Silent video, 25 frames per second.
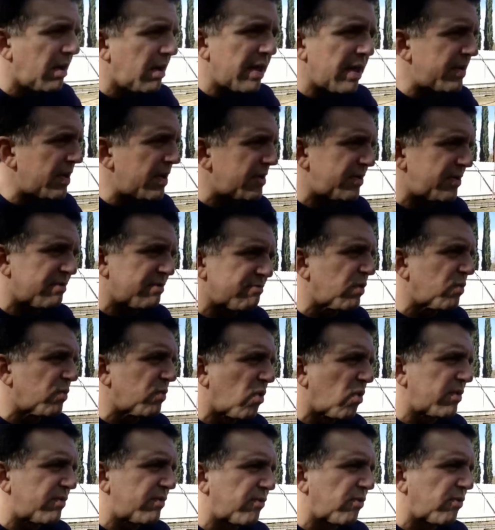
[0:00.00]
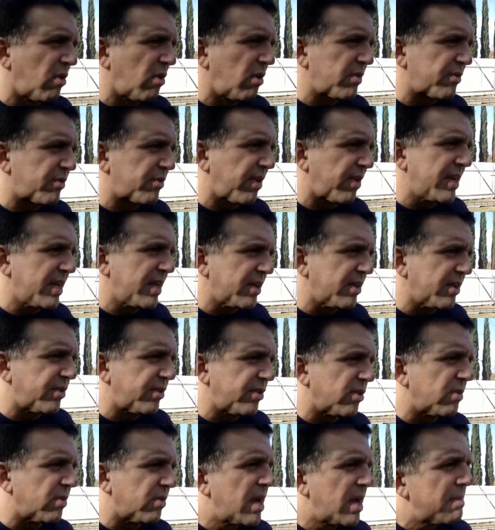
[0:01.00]
it. And there's the reward for all the training you
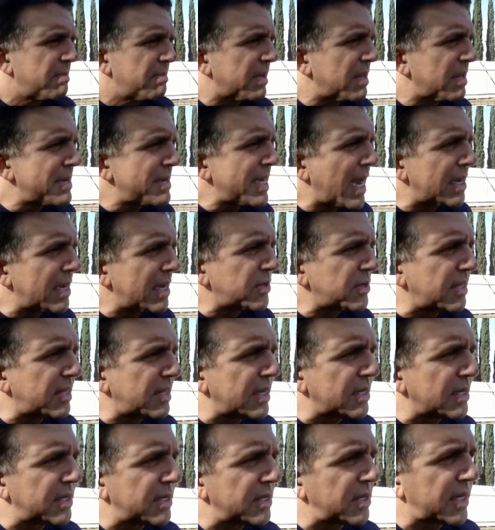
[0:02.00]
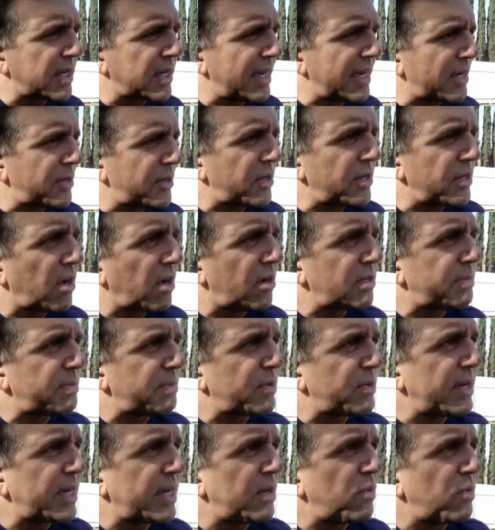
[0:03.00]
do. But let me ask you this, as a connection goes
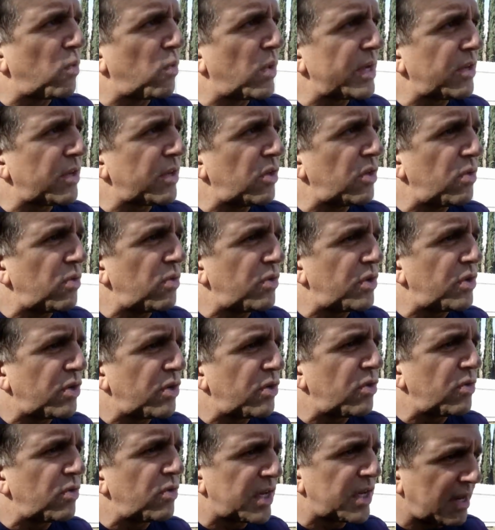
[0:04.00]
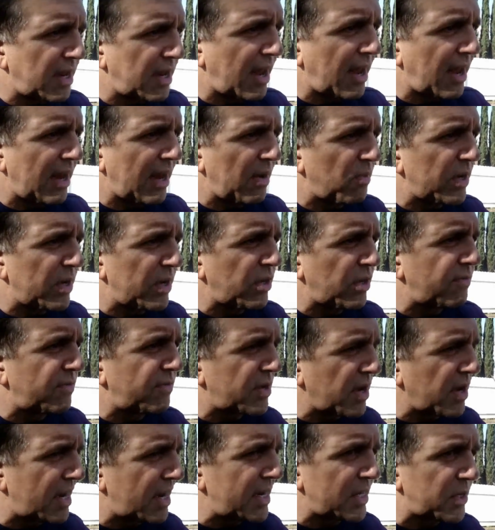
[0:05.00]
between what you do today, what
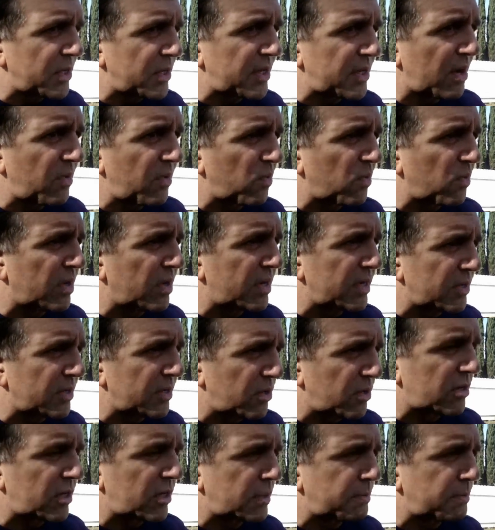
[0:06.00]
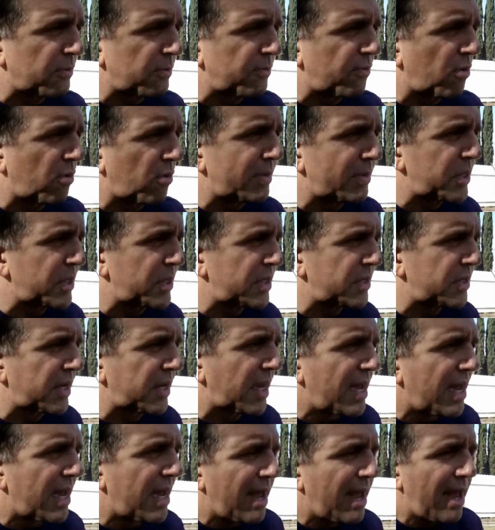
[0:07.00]
you've done in stunt work and circus
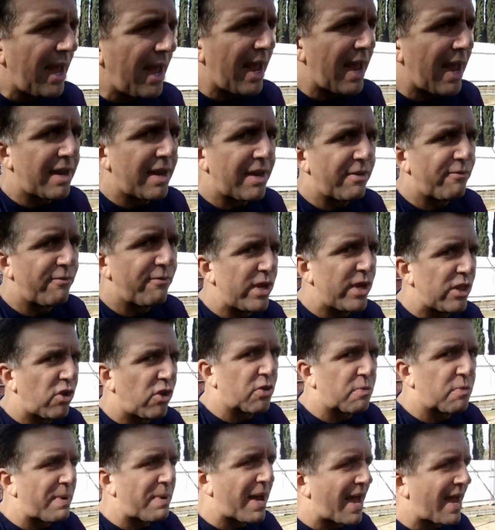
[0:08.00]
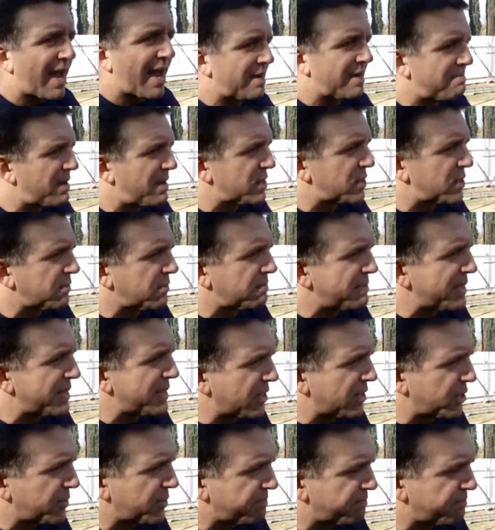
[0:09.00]
performances, and if we look back at Muscle
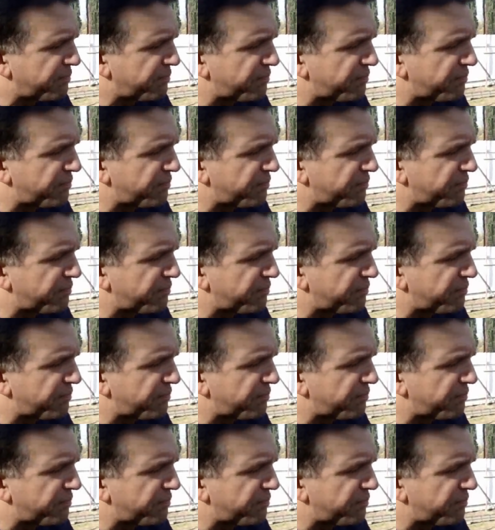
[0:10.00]
Beach,